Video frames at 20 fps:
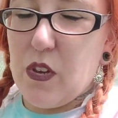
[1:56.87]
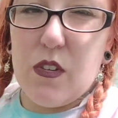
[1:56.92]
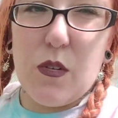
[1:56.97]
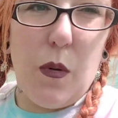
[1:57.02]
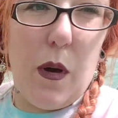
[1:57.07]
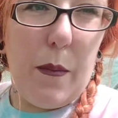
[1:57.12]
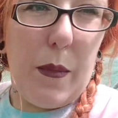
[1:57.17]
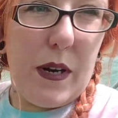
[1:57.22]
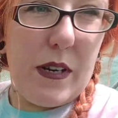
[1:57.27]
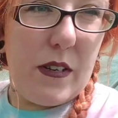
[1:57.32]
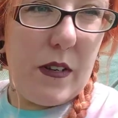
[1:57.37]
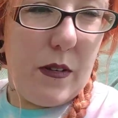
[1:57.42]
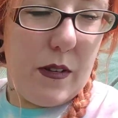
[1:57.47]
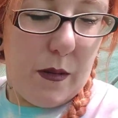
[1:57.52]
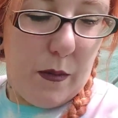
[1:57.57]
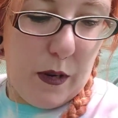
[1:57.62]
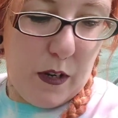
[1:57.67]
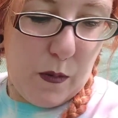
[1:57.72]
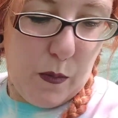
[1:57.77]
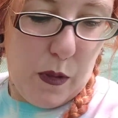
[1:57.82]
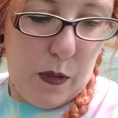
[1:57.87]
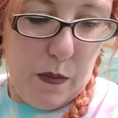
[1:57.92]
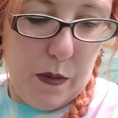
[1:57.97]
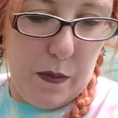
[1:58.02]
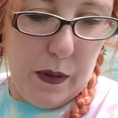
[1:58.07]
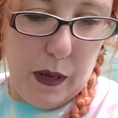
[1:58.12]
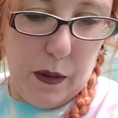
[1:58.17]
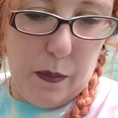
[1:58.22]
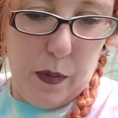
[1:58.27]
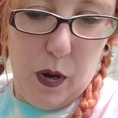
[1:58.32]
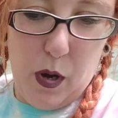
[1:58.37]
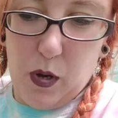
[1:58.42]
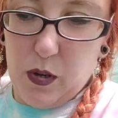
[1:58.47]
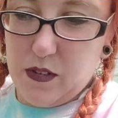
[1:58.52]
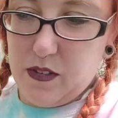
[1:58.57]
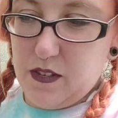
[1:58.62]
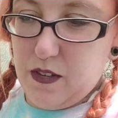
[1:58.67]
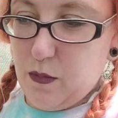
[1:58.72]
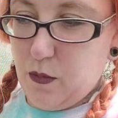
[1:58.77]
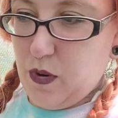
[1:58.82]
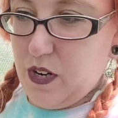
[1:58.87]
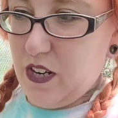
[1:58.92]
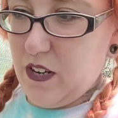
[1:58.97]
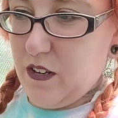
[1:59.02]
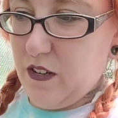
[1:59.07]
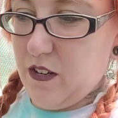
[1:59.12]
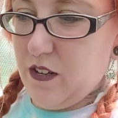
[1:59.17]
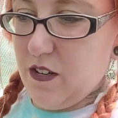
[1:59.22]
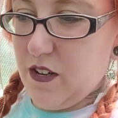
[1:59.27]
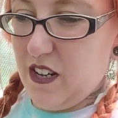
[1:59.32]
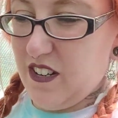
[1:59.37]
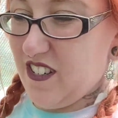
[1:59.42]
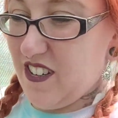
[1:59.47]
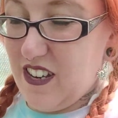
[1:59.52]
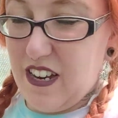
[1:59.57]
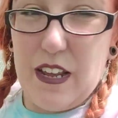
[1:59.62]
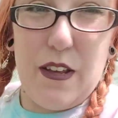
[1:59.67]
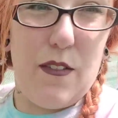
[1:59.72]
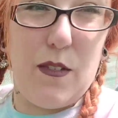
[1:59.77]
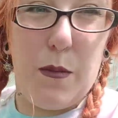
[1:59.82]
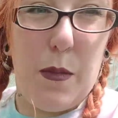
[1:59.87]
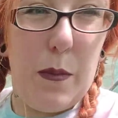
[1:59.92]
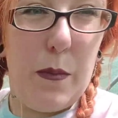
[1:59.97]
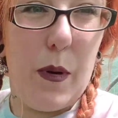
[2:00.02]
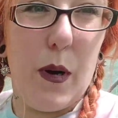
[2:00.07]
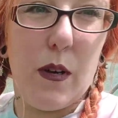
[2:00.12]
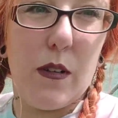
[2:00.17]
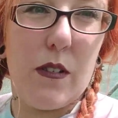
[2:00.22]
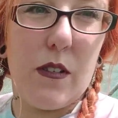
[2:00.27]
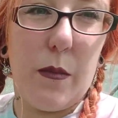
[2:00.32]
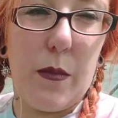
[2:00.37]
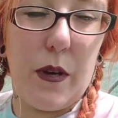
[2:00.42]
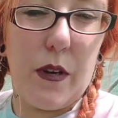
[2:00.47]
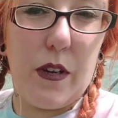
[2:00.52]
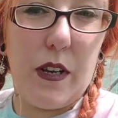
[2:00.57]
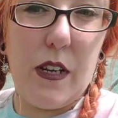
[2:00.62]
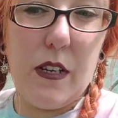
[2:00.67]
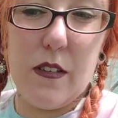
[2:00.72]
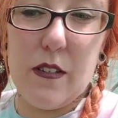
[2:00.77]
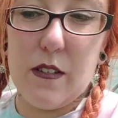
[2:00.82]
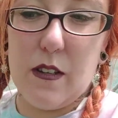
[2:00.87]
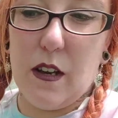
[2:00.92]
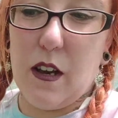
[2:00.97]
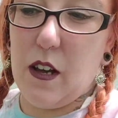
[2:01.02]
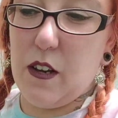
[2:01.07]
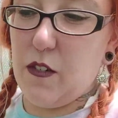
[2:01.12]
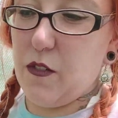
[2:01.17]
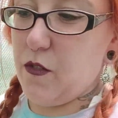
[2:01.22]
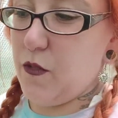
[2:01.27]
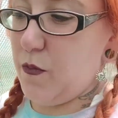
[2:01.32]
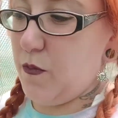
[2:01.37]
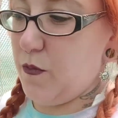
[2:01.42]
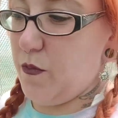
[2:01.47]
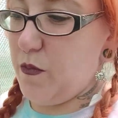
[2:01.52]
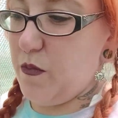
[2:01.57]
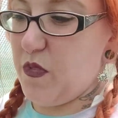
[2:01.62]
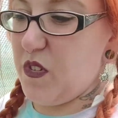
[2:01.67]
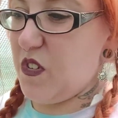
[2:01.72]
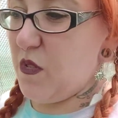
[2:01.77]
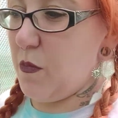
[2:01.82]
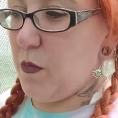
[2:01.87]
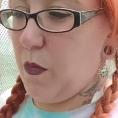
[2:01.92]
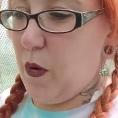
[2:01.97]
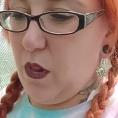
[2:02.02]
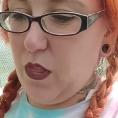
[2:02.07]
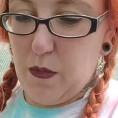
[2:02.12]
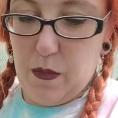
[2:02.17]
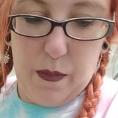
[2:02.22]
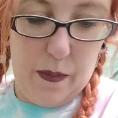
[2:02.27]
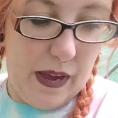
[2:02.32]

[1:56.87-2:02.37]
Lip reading: So what I might do is I might just put them in bigger pots, and then I just leave them in pots, to be honest, and kind of spot them